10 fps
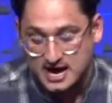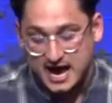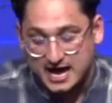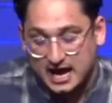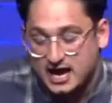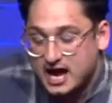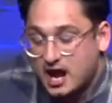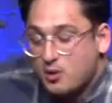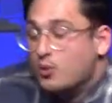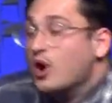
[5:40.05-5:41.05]
And I, I
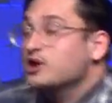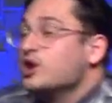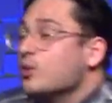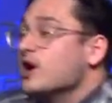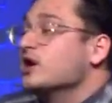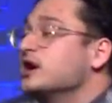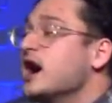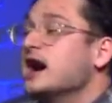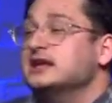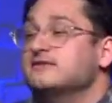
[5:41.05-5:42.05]
wonder where
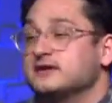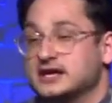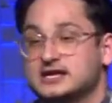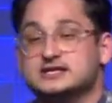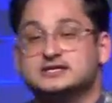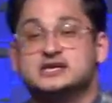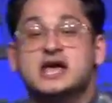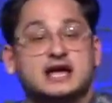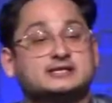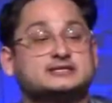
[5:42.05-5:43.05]
God even is
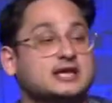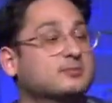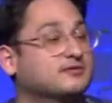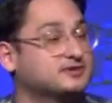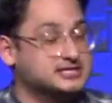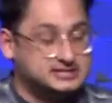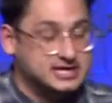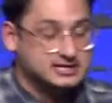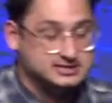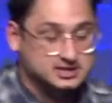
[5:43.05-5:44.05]
in some of these
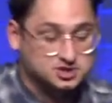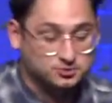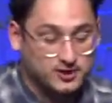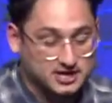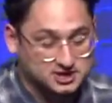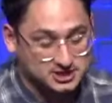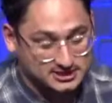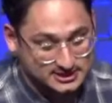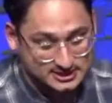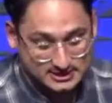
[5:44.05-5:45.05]

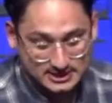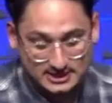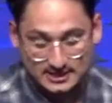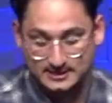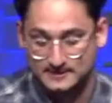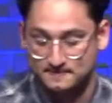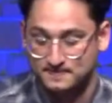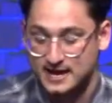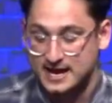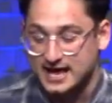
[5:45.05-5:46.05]
situations.
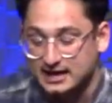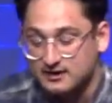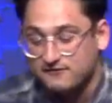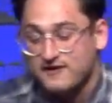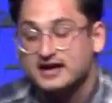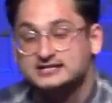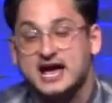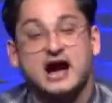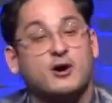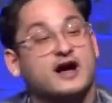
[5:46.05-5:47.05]
And it affects
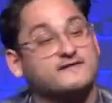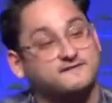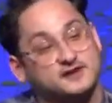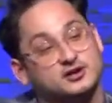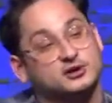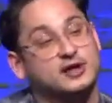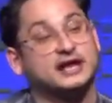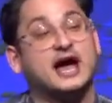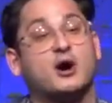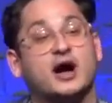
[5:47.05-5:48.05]
how I feel and
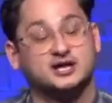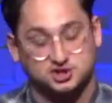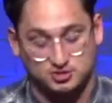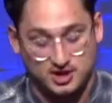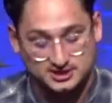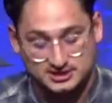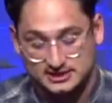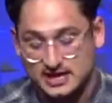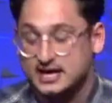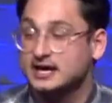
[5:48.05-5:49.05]
how I trust
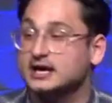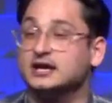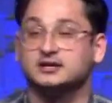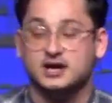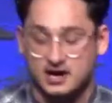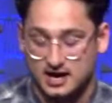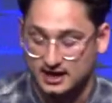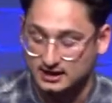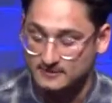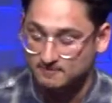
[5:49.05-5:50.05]
in God.